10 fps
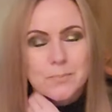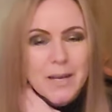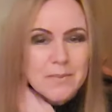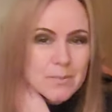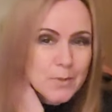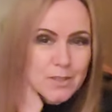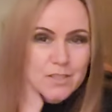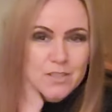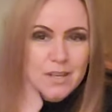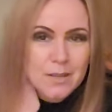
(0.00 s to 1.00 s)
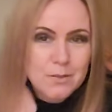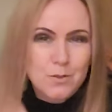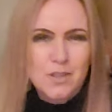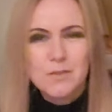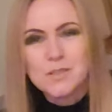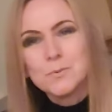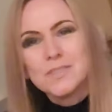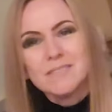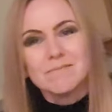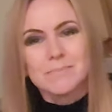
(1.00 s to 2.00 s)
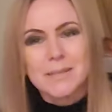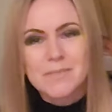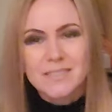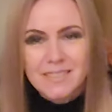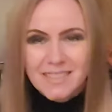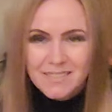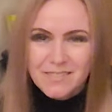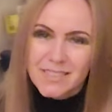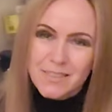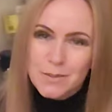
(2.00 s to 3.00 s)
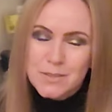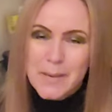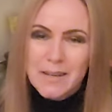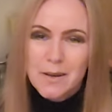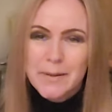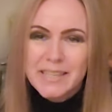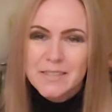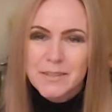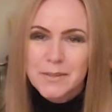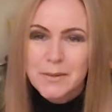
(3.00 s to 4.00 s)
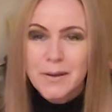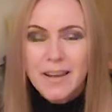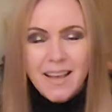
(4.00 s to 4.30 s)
perhaps smaller shows or shows you wouldn't perhaps have thought about going to.